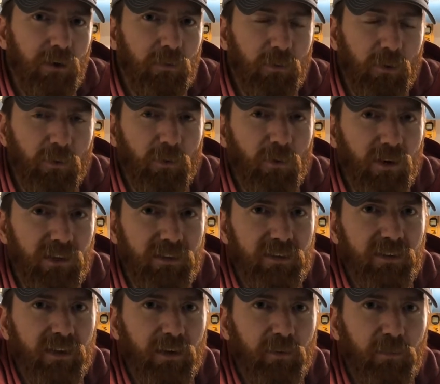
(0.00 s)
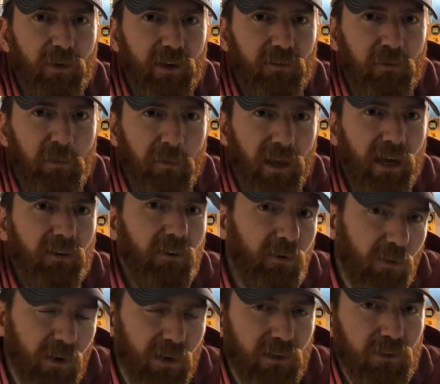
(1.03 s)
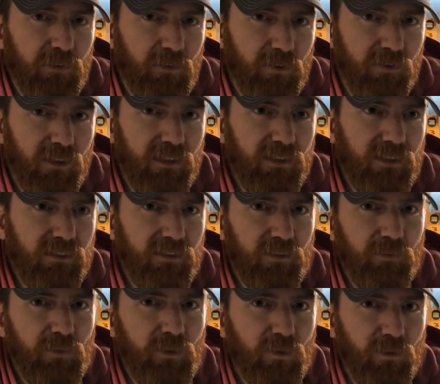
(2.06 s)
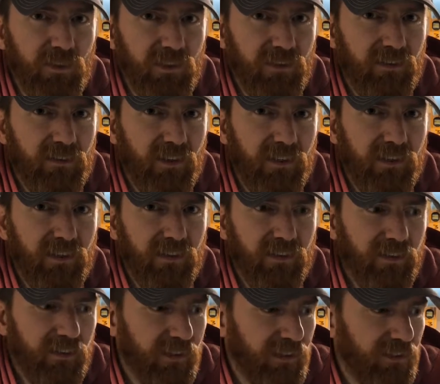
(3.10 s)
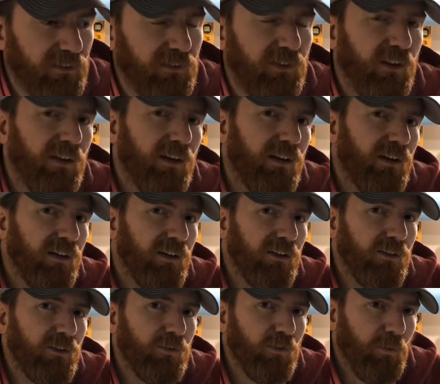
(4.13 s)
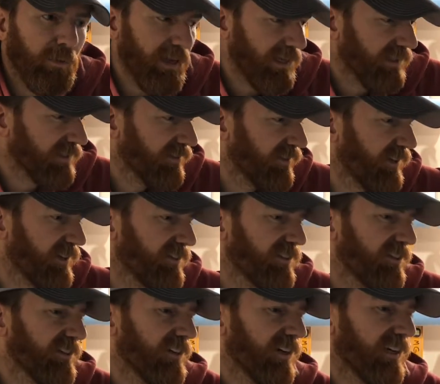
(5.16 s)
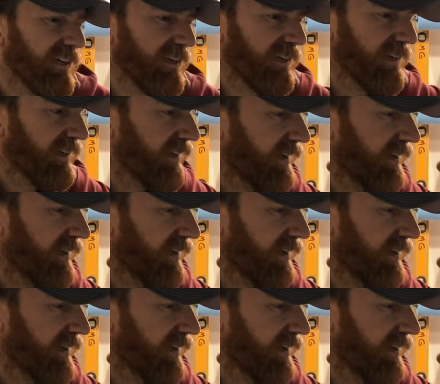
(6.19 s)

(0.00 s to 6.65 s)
but we wanted to take a break from that. We wanted to move on to some new and exciting things. So we're back in the garage tonight.